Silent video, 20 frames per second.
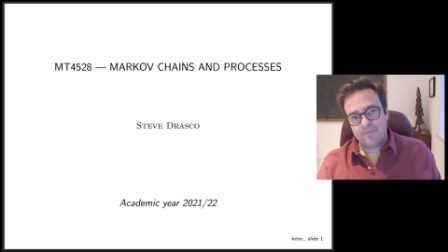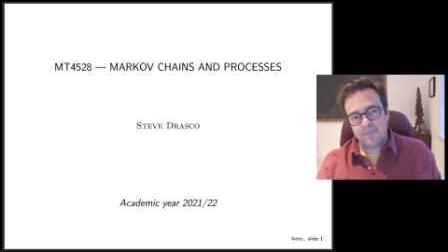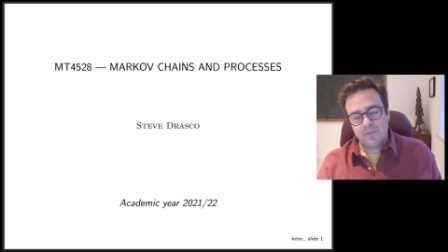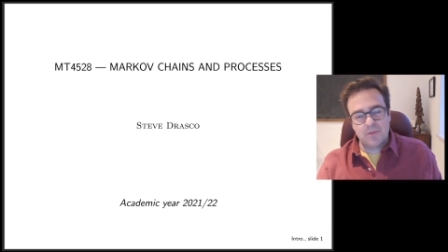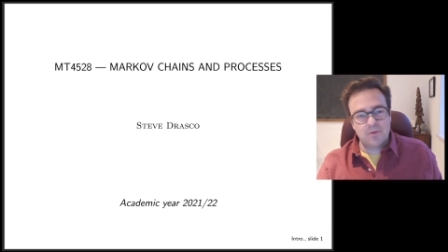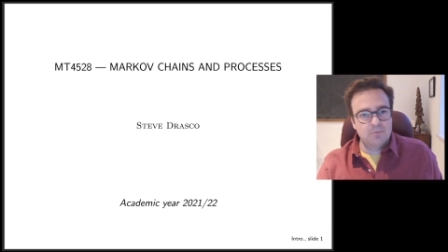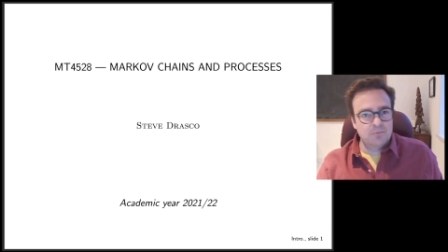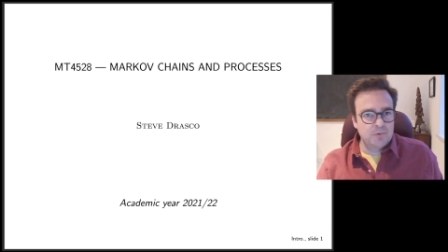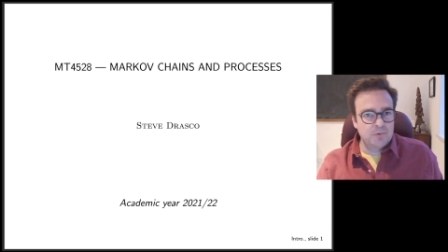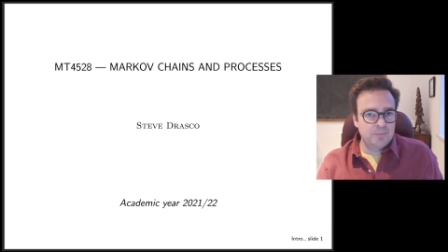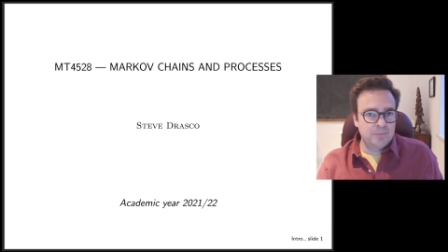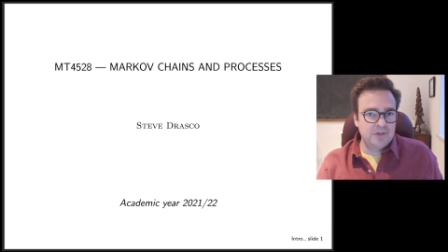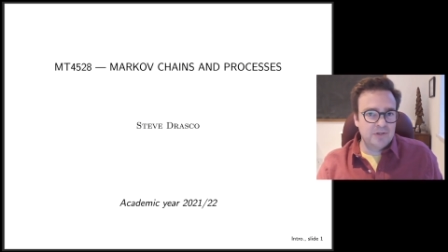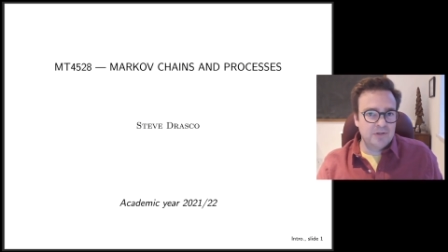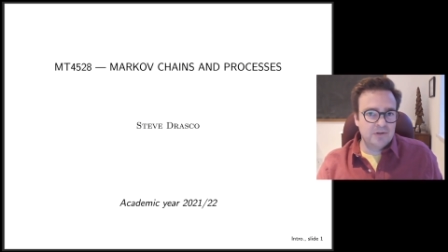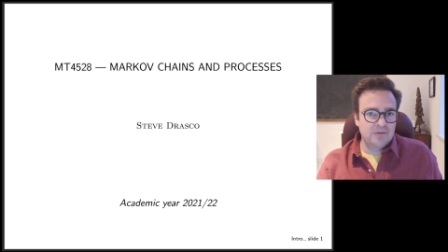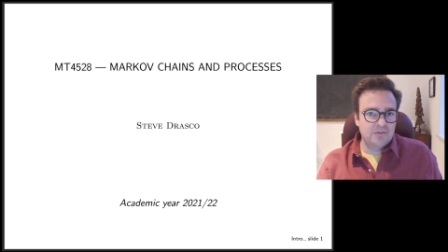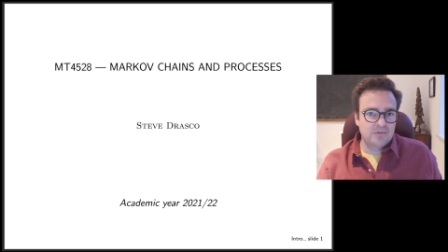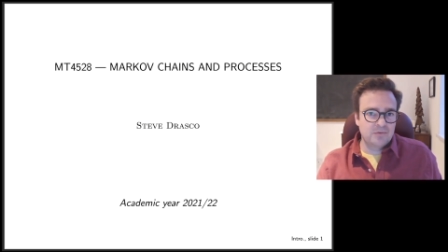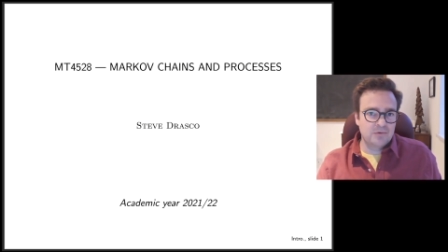would
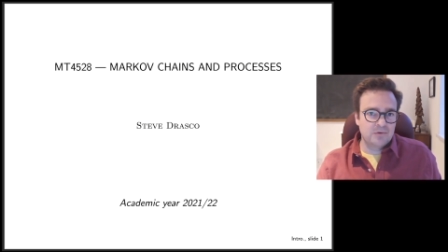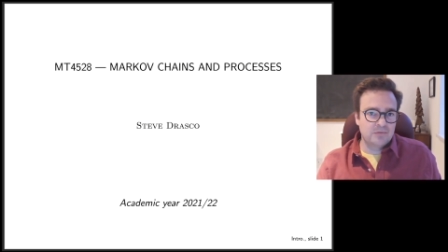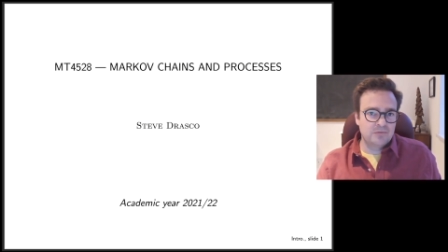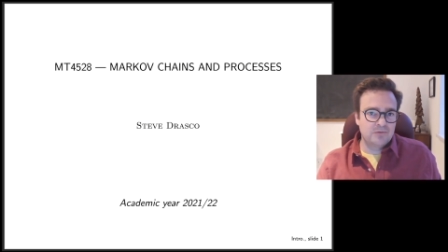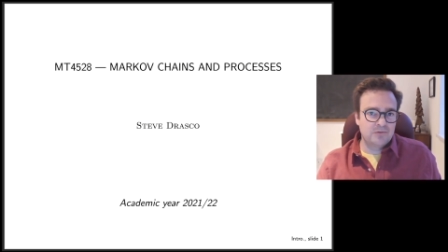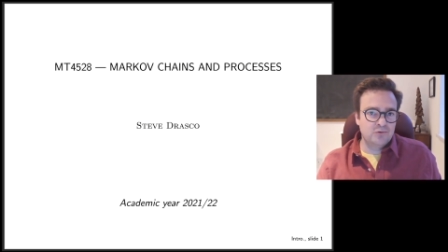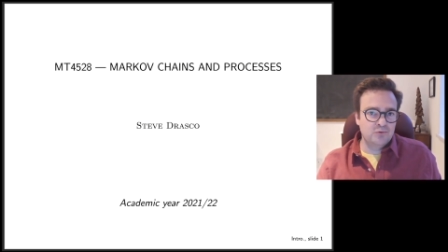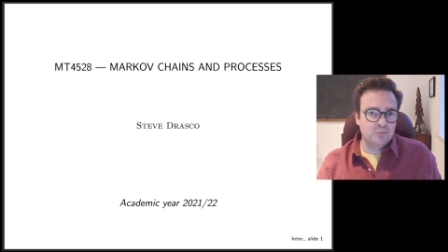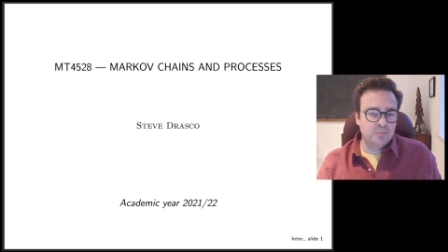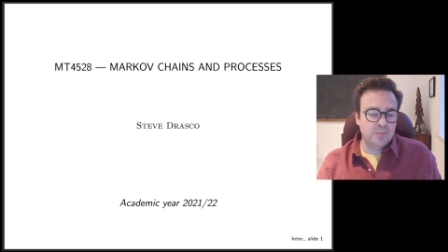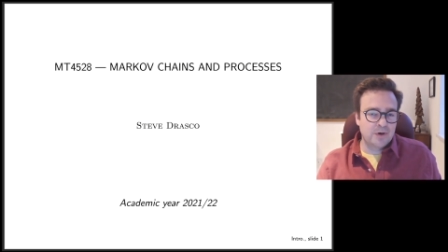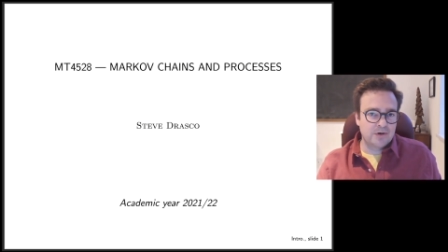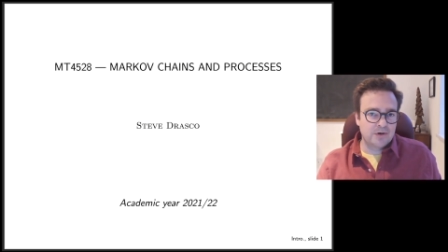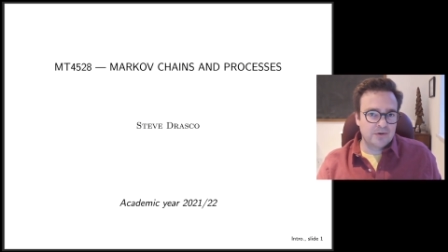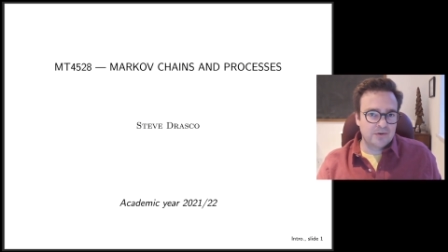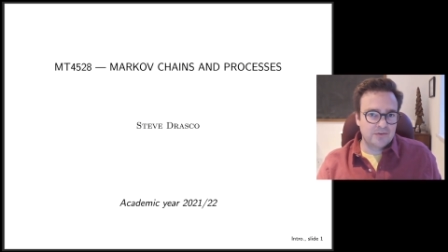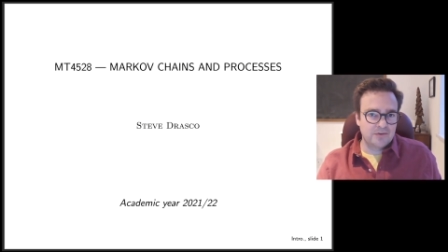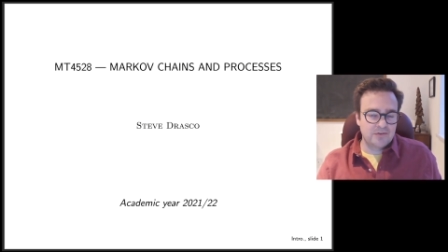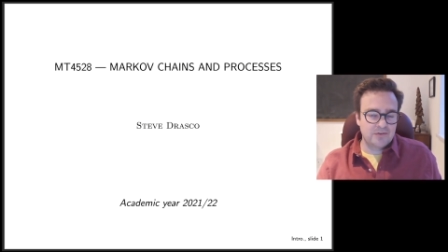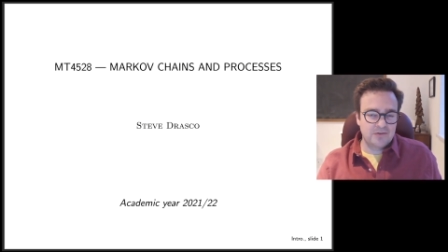be in sort of two
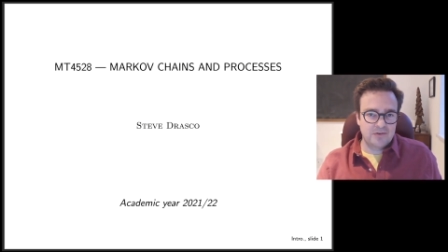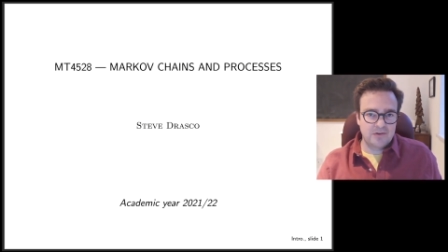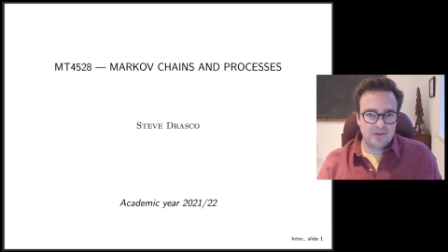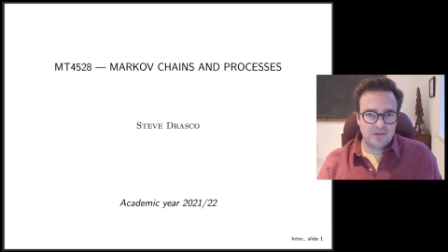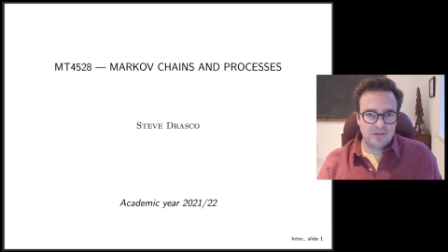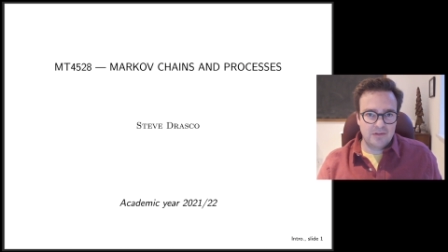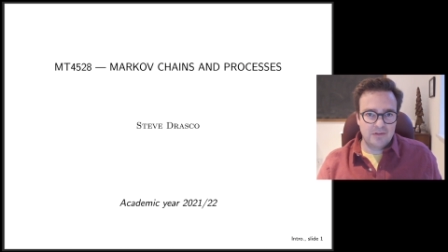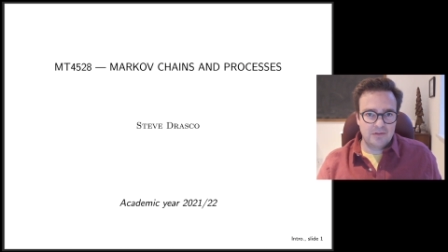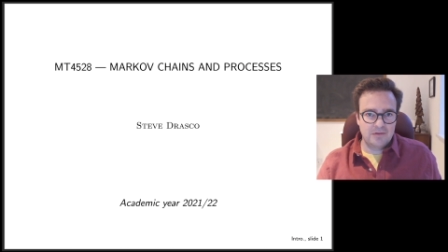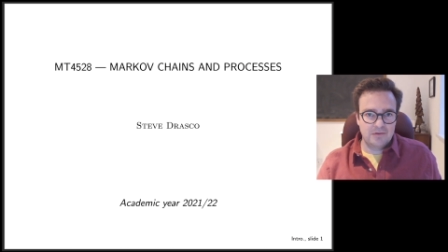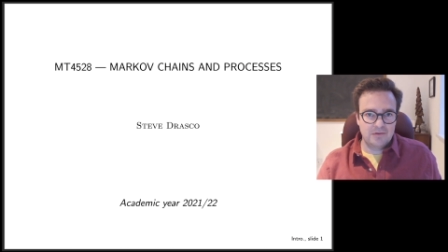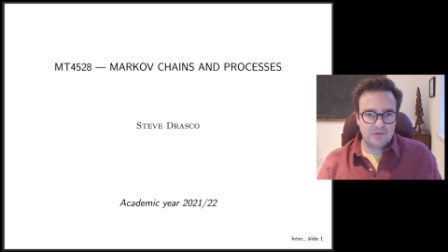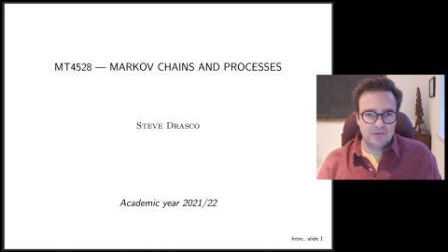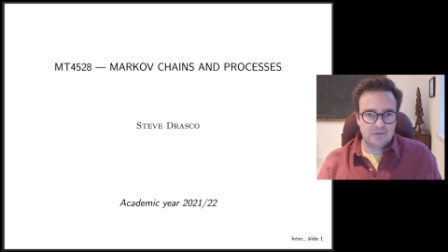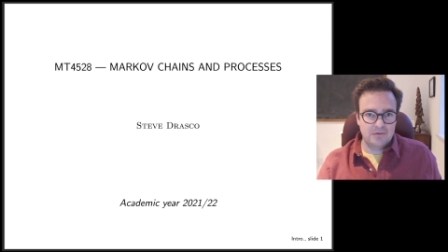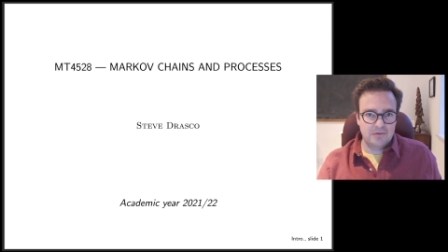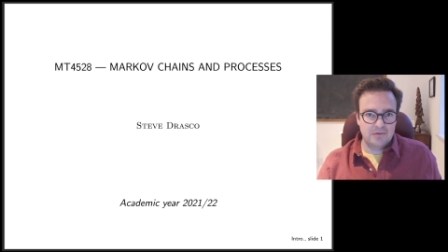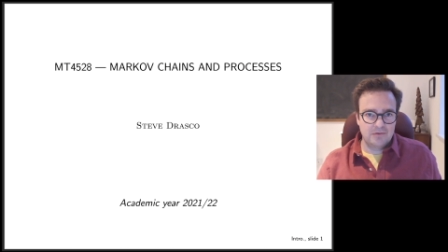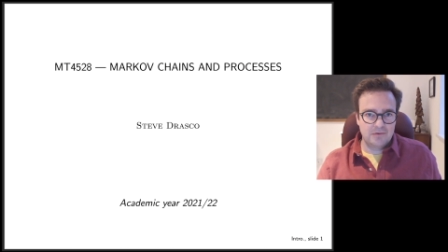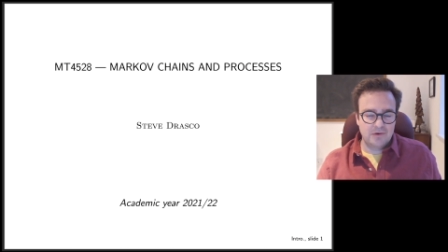parts
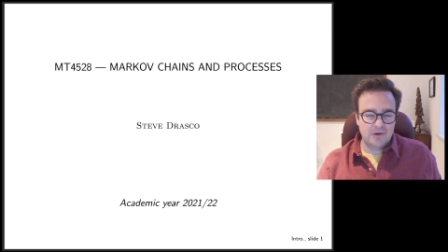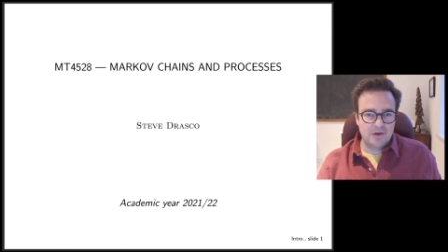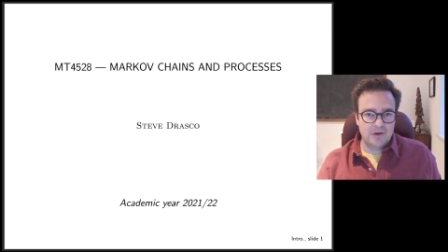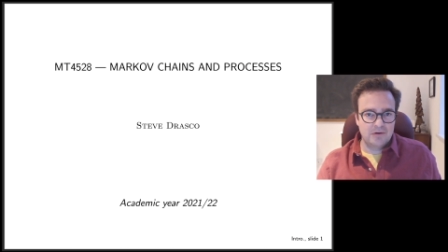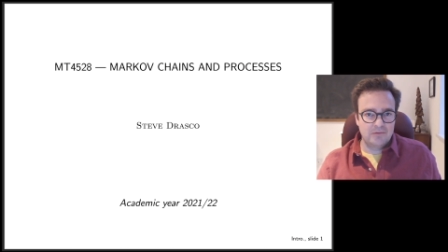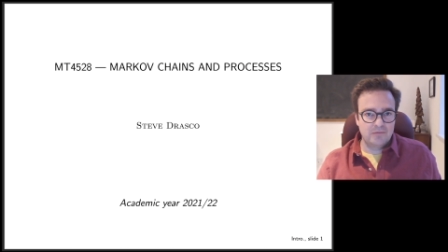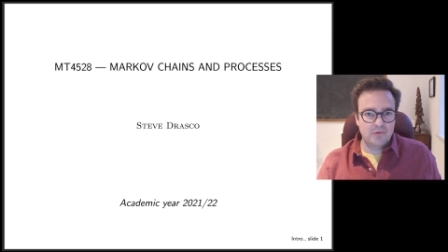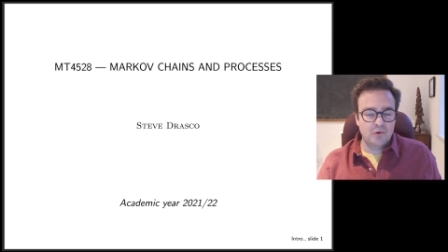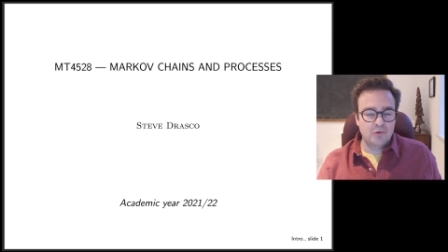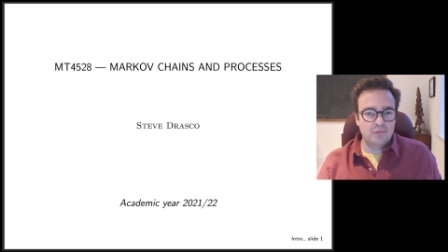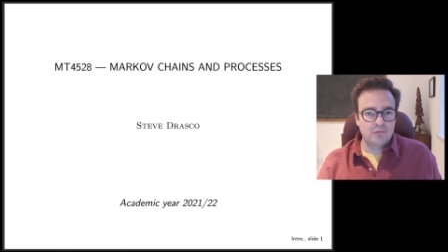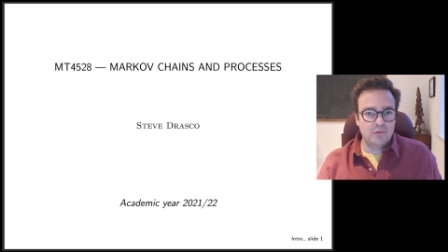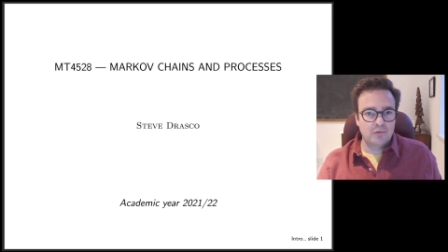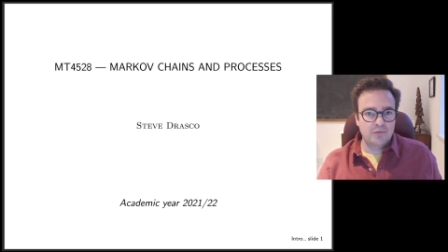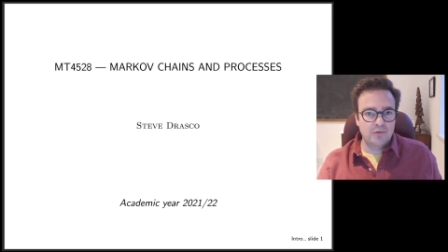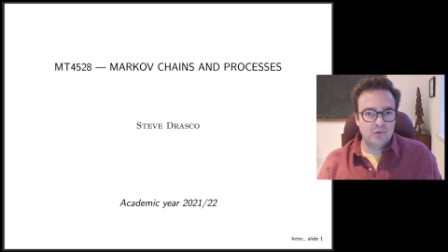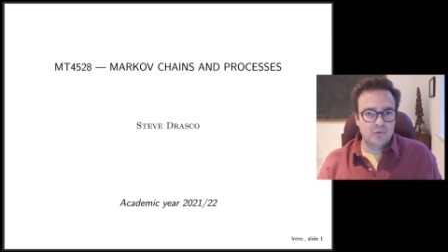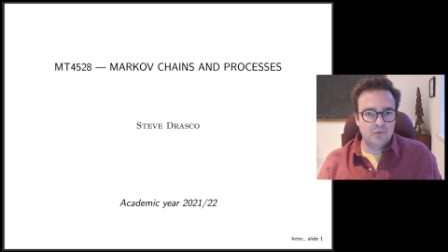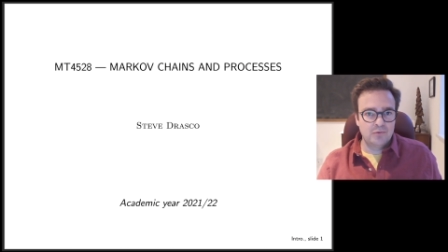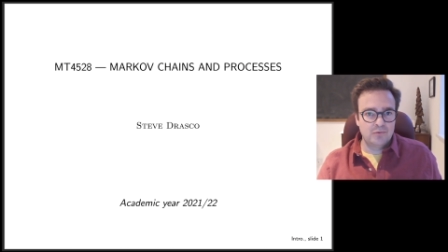the kind of
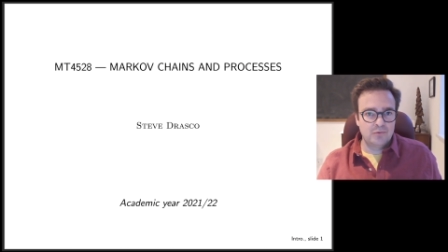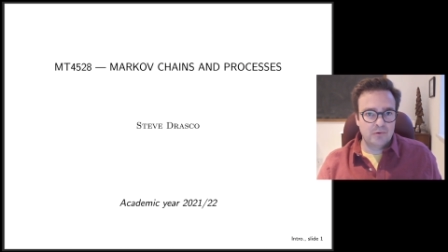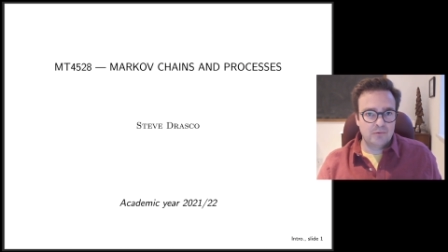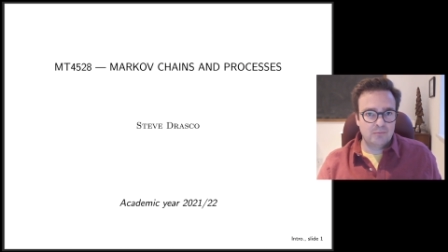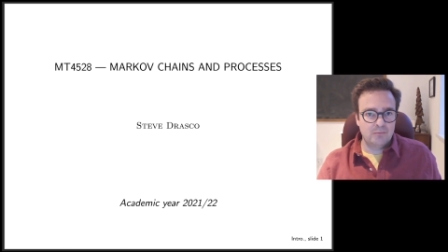overview,